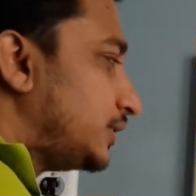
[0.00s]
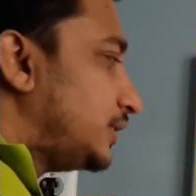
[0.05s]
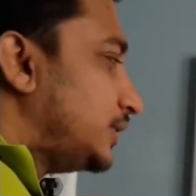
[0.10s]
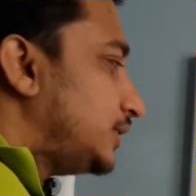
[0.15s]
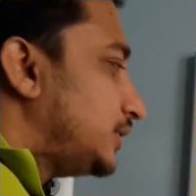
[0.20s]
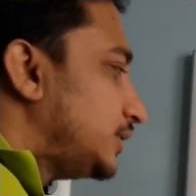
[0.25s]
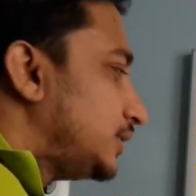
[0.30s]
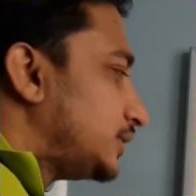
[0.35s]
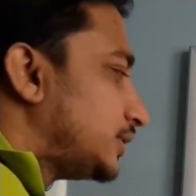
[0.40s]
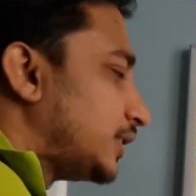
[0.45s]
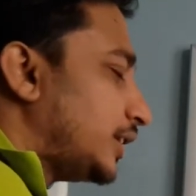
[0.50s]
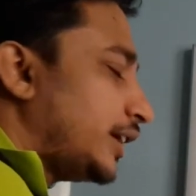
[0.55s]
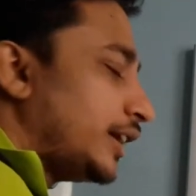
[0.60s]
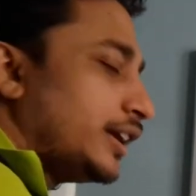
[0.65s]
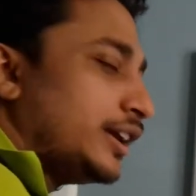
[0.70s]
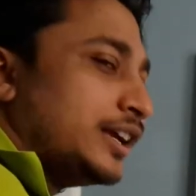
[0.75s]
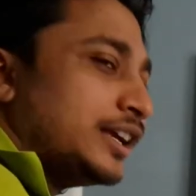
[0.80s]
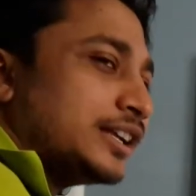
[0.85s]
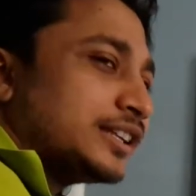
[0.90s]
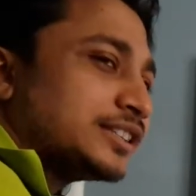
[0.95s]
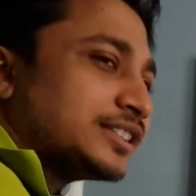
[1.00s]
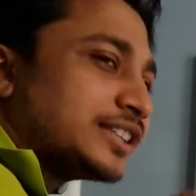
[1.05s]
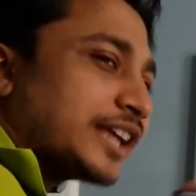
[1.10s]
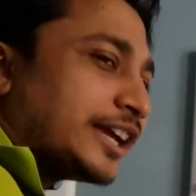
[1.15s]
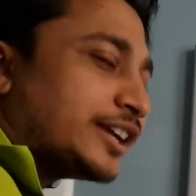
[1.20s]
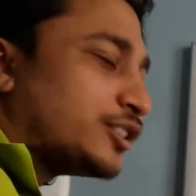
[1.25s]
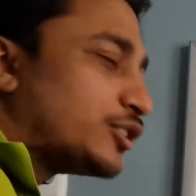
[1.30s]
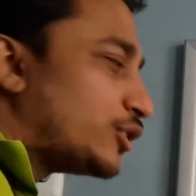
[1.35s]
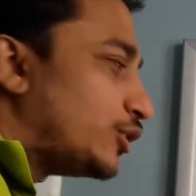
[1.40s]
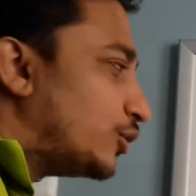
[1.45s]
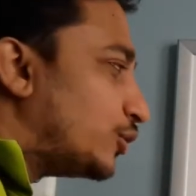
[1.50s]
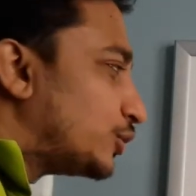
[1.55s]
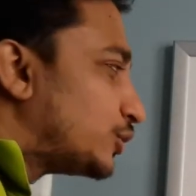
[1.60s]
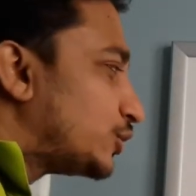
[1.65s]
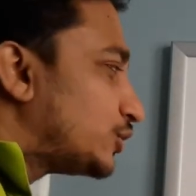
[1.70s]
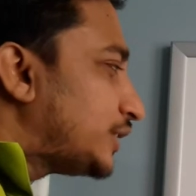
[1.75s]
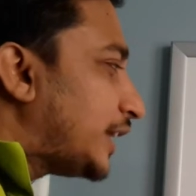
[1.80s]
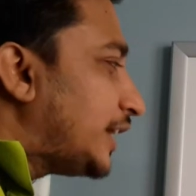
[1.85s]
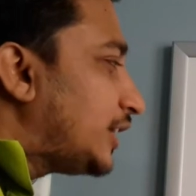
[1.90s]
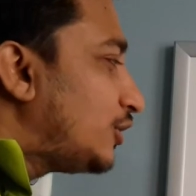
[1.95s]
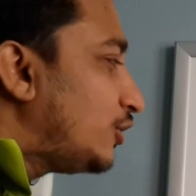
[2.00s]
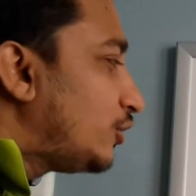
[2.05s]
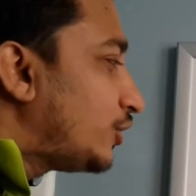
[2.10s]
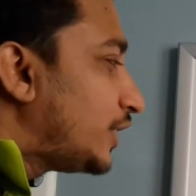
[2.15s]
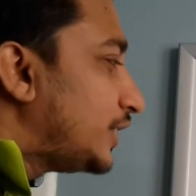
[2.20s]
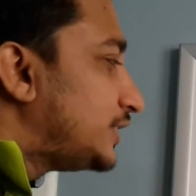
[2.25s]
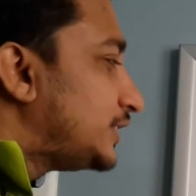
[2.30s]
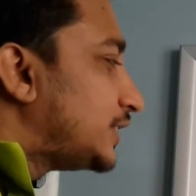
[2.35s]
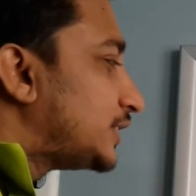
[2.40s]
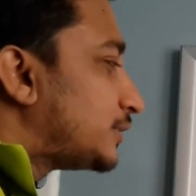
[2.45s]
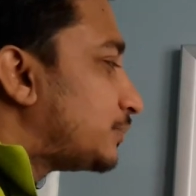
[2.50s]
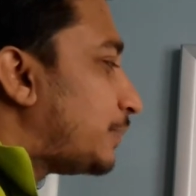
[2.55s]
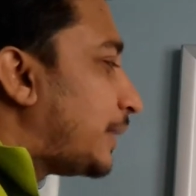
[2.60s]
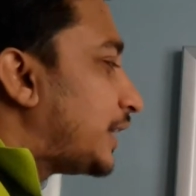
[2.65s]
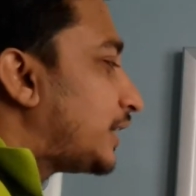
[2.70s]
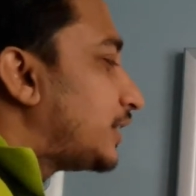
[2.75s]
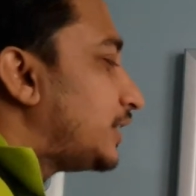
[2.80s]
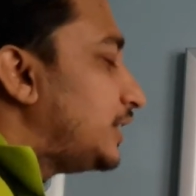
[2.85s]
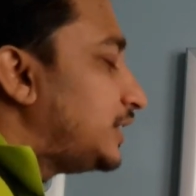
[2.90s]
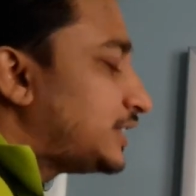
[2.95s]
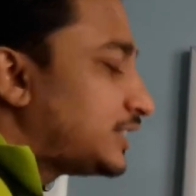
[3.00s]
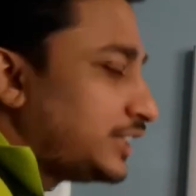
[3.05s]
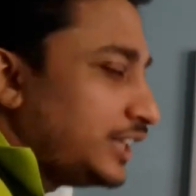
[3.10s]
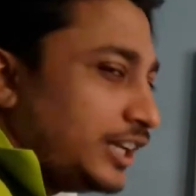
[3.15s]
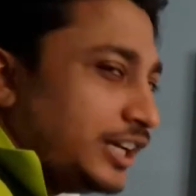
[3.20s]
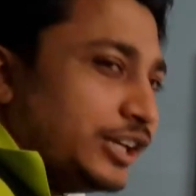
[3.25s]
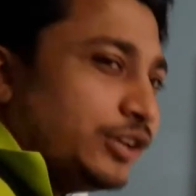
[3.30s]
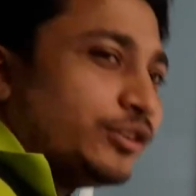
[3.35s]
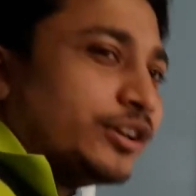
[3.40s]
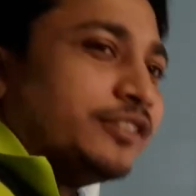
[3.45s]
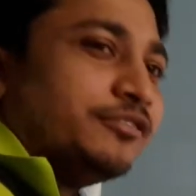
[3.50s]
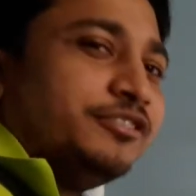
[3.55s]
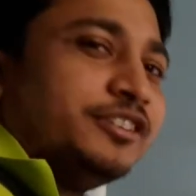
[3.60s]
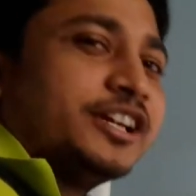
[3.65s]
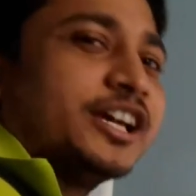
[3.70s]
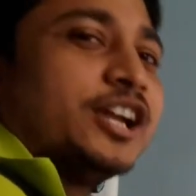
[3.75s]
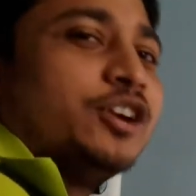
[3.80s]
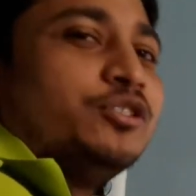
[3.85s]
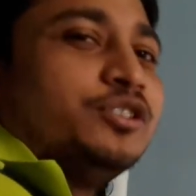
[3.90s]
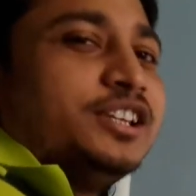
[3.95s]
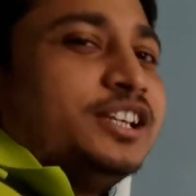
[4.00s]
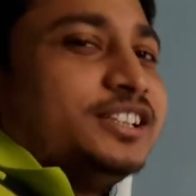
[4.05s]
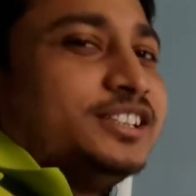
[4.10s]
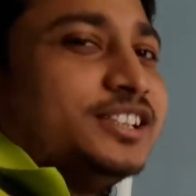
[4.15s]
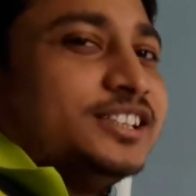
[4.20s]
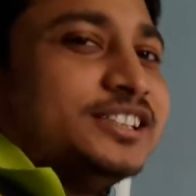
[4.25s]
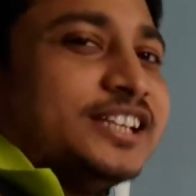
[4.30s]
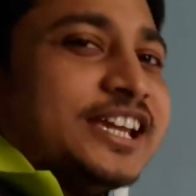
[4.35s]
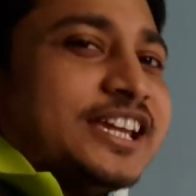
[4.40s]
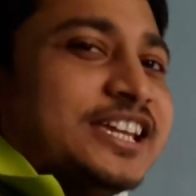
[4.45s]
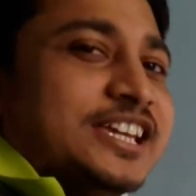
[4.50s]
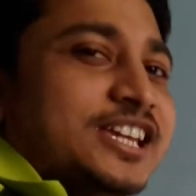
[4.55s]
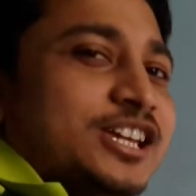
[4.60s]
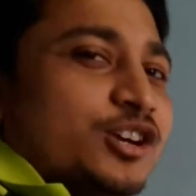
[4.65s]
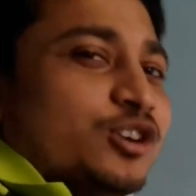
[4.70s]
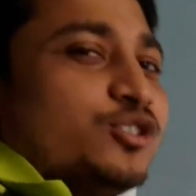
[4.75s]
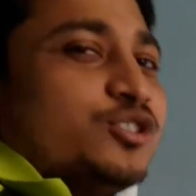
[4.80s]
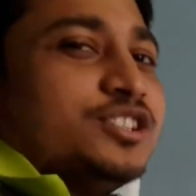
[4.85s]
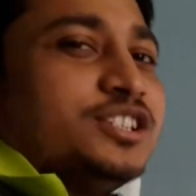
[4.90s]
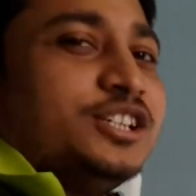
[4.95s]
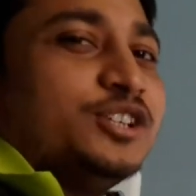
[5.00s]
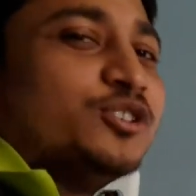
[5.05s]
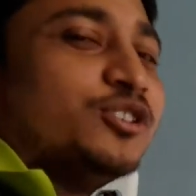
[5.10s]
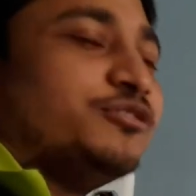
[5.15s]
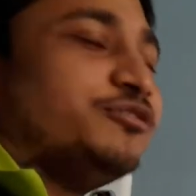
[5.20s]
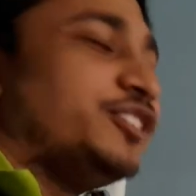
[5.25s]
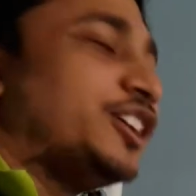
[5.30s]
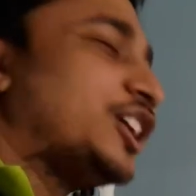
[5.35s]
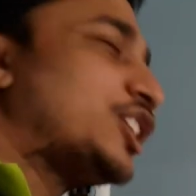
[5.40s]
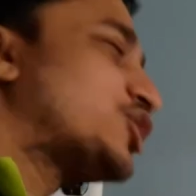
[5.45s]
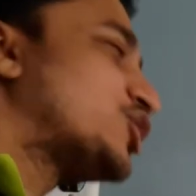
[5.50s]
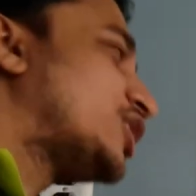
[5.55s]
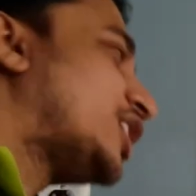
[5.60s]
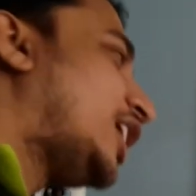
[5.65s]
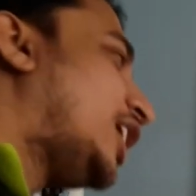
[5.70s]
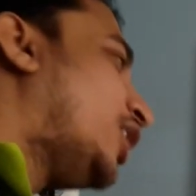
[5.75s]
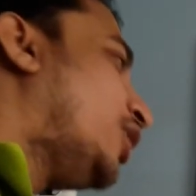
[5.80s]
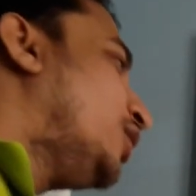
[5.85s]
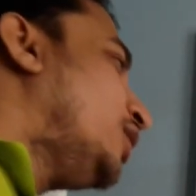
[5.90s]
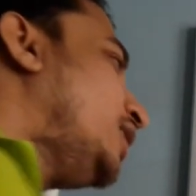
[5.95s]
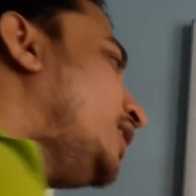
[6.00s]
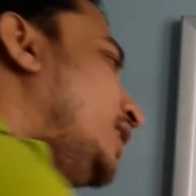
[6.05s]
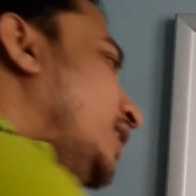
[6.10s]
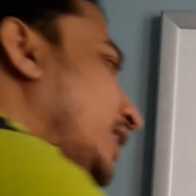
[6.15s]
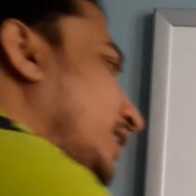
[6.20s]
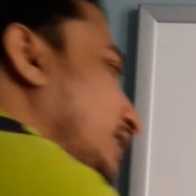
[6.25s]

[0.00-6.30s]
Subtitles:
This is a cyclo. So cyclo cases, but still you can figure out this is a E or Z configuration. How?